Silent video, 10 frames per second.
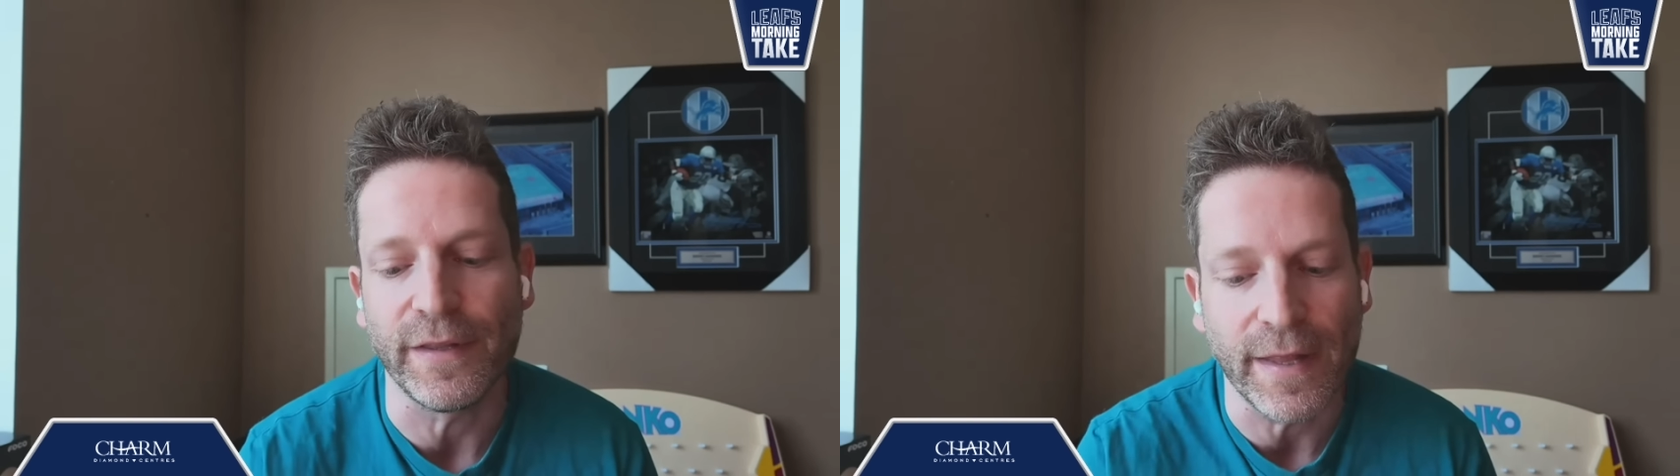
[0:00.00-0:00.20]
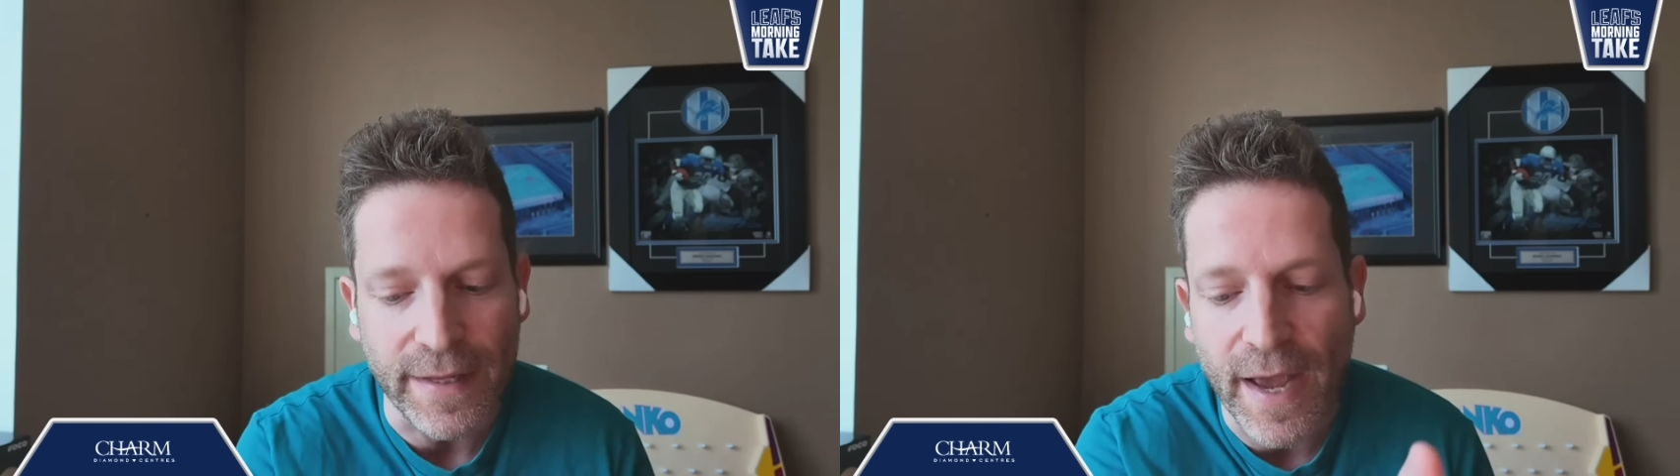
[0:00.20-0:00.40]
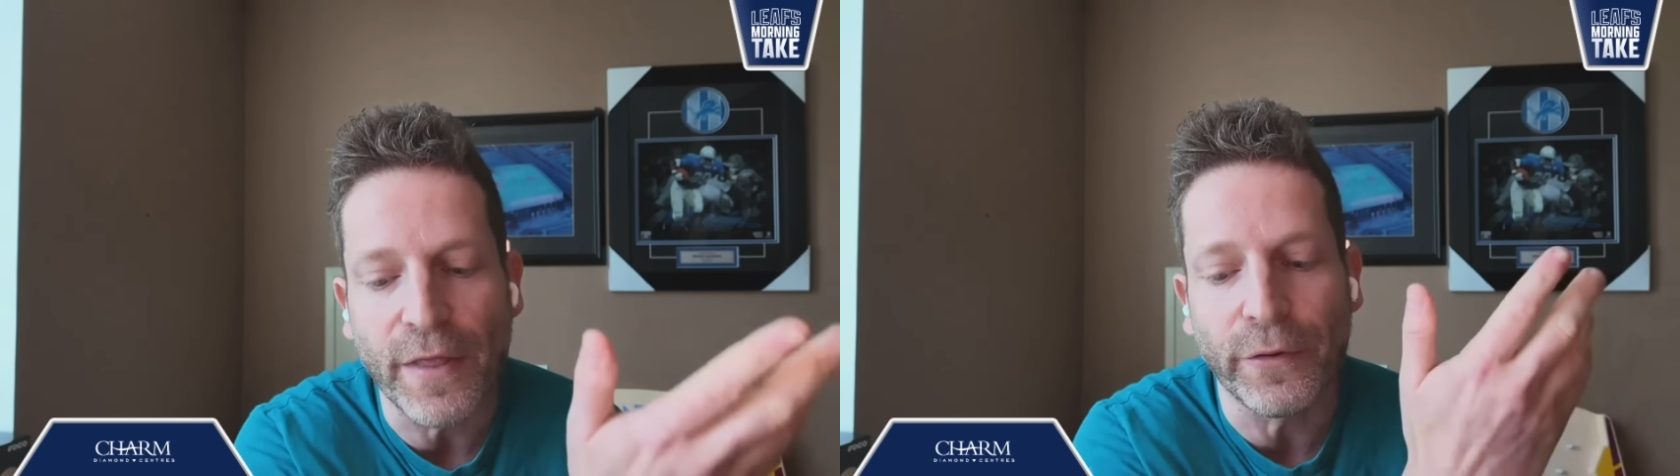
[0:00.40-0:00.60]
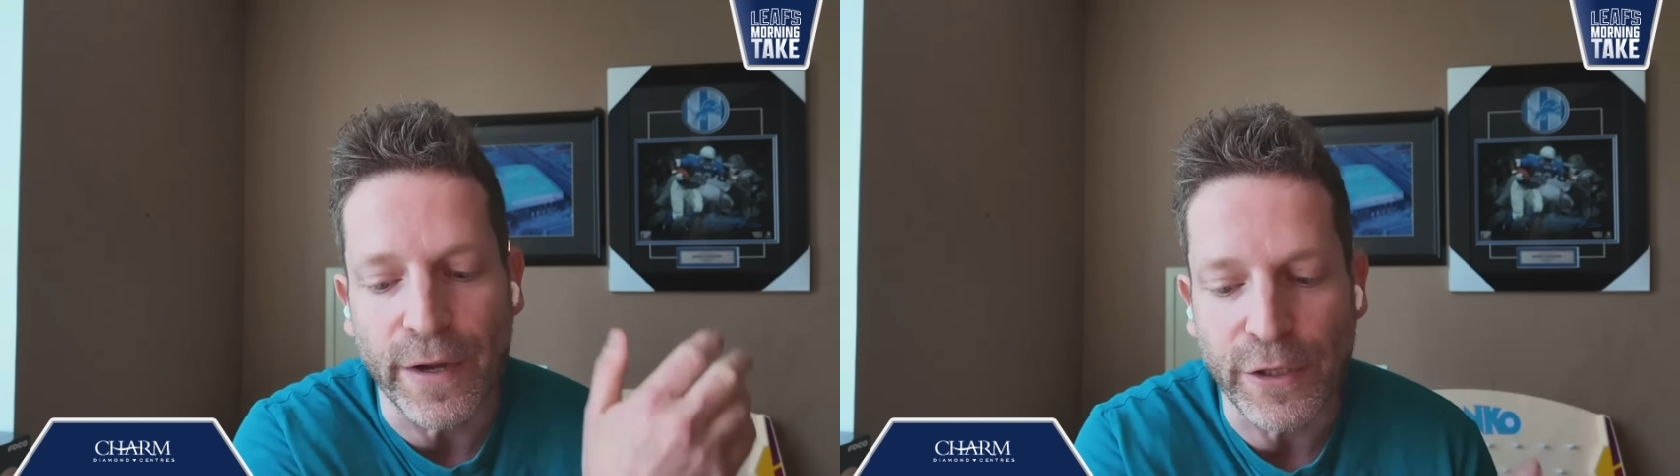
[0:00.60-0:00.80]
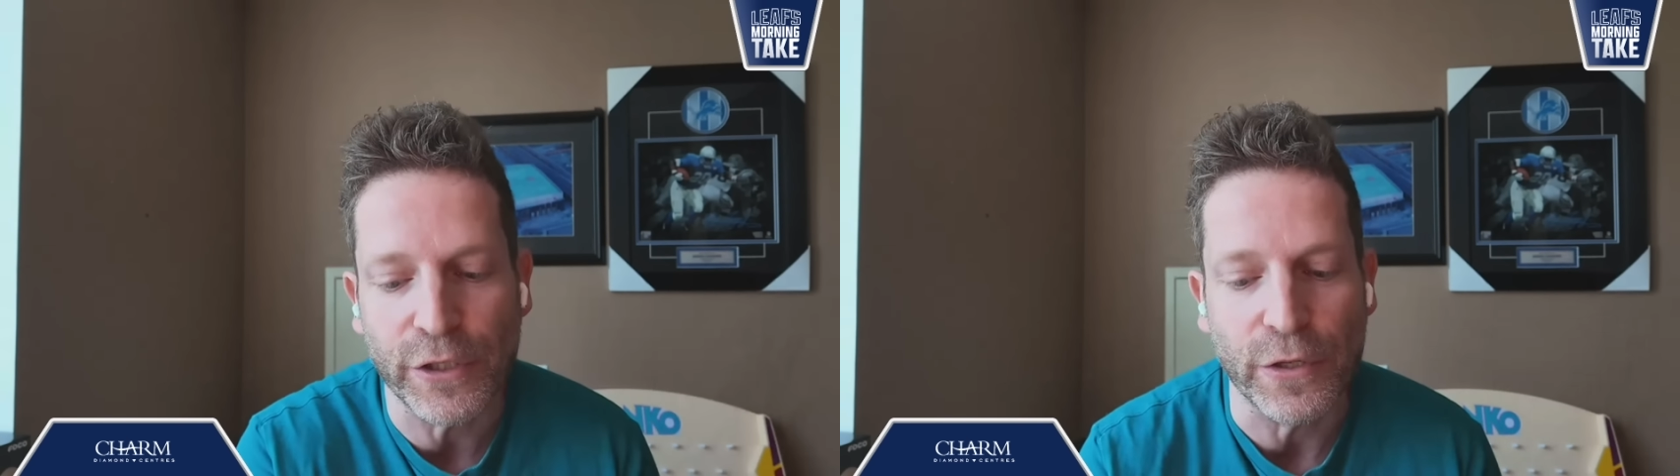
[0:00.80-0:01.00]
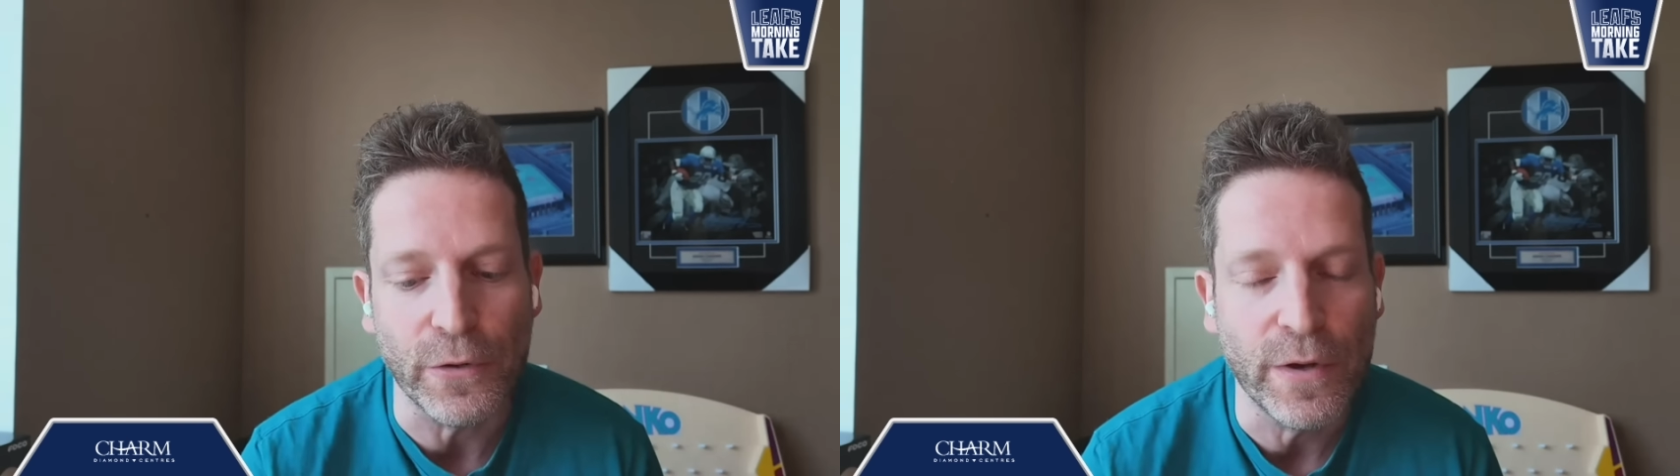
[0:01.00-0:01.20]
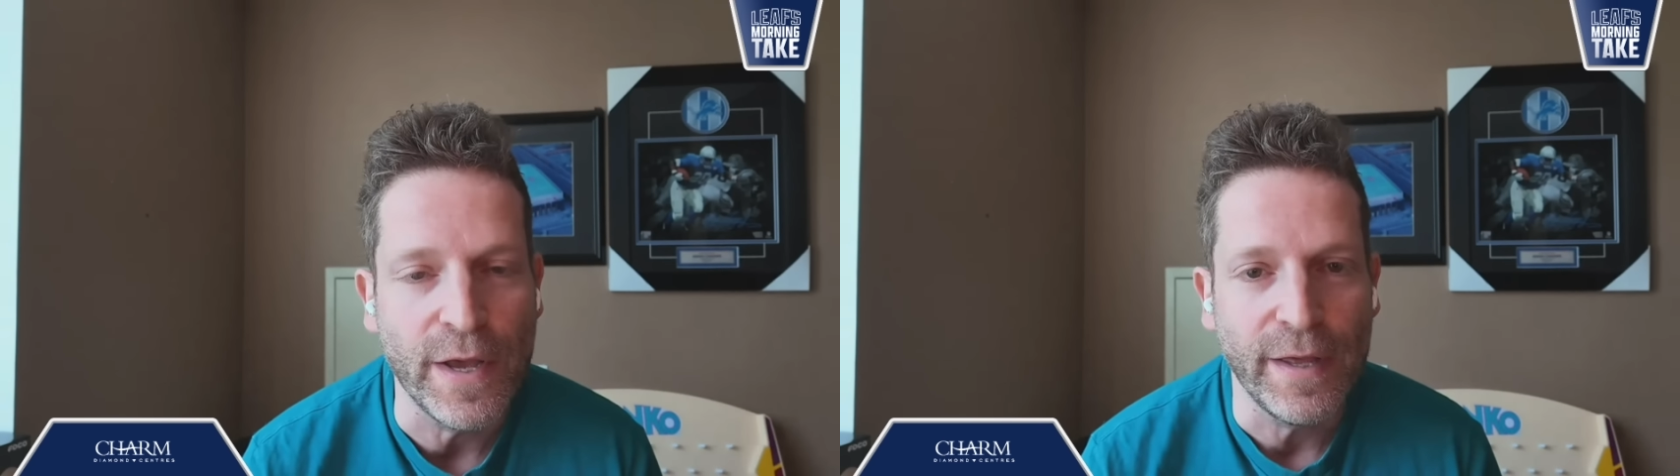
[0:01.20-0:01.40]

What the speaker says: And then the other issue